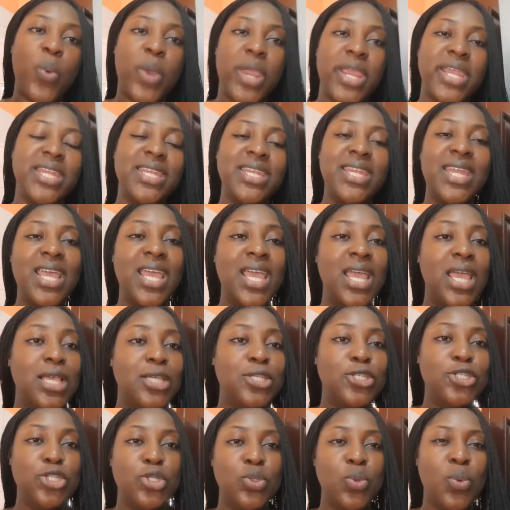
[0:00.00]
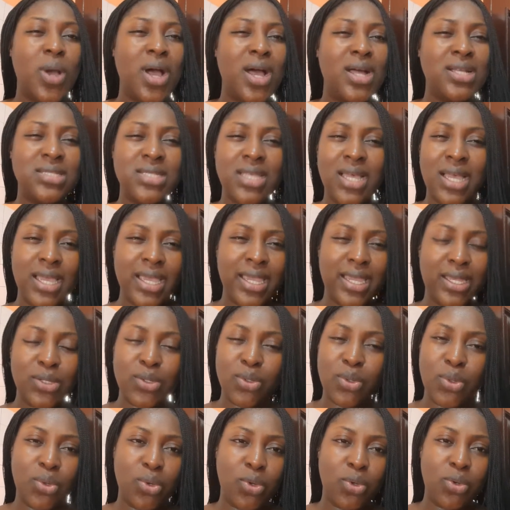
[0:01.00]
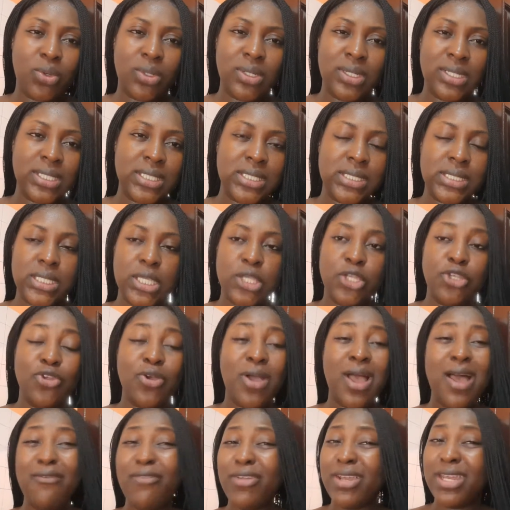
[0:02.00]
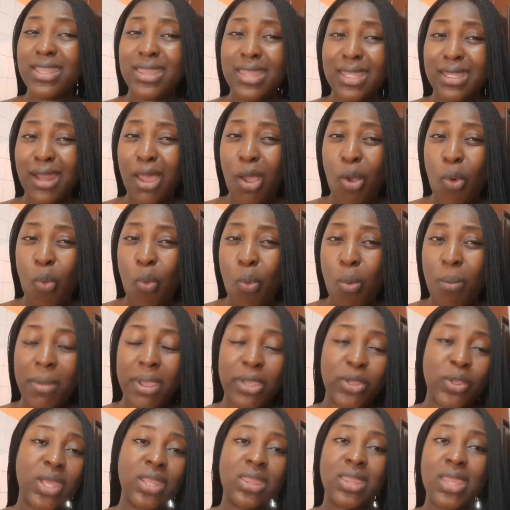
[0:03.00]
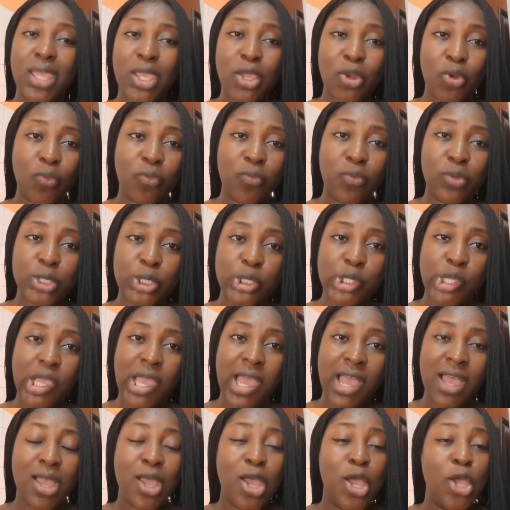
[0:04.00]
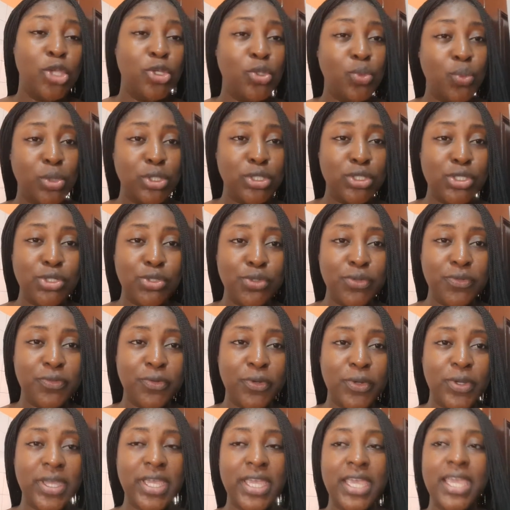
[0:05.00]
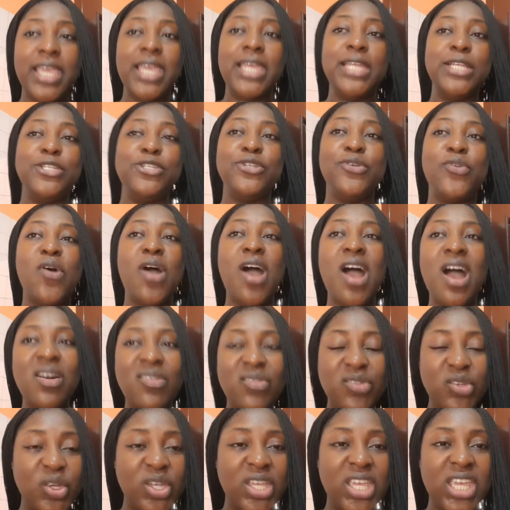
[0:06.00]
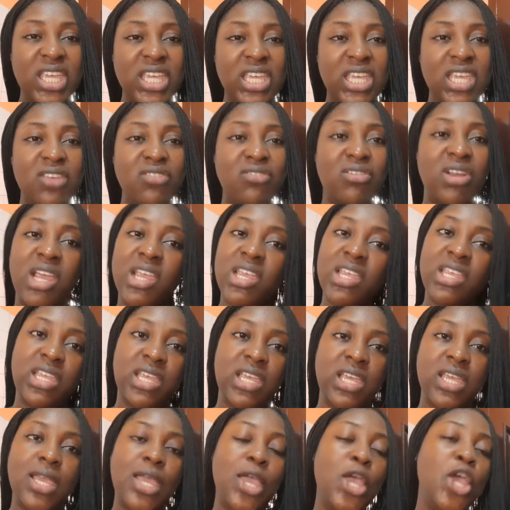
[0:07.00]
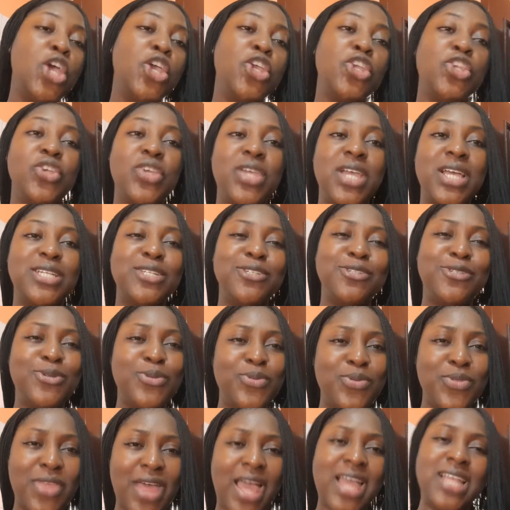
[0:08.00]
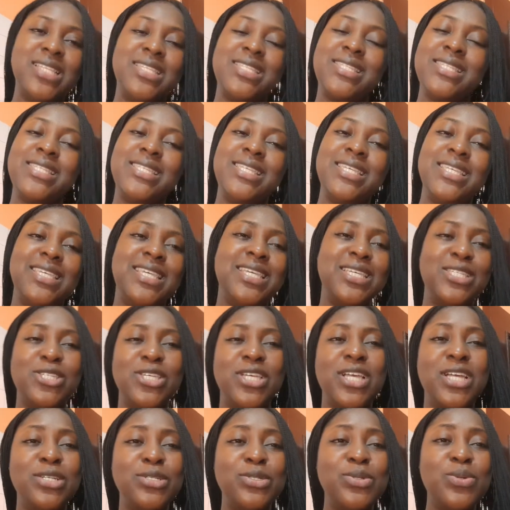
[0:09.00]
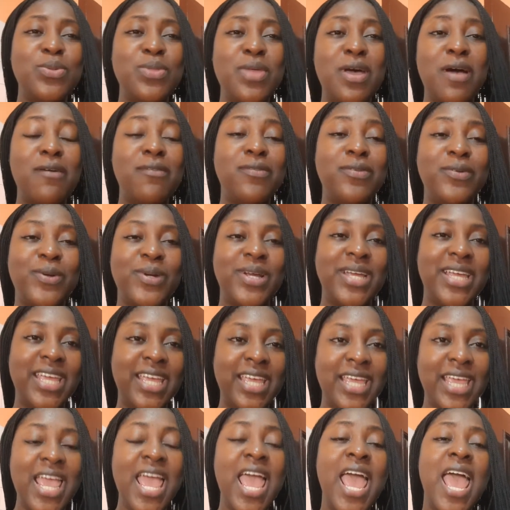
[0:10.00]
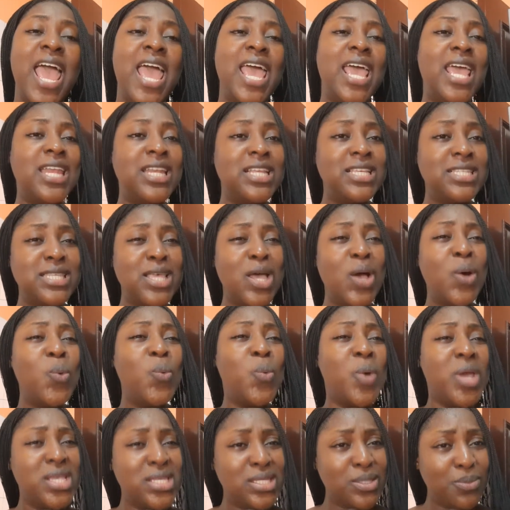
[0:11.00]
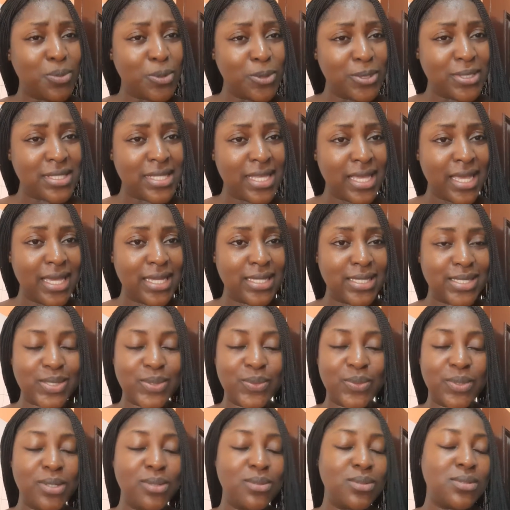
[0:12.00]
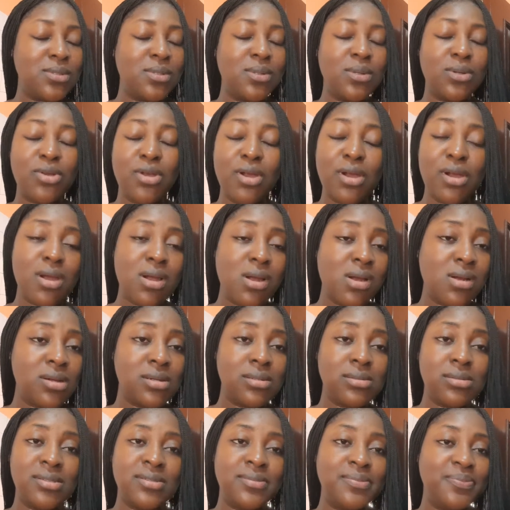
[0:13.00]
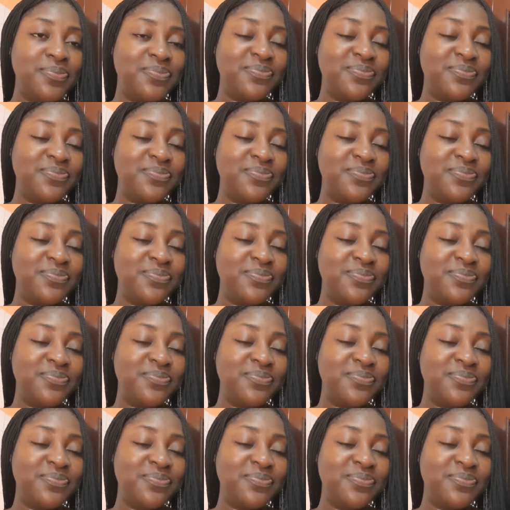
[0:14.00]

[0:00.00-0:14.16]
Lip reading: when you are tired, or let's say you don't have anything at home and you're thinking of what you want to do for her and you have your KENKEY right here. You can do that. Yes, you can do that for her, and it's a waist booster as well. So girl,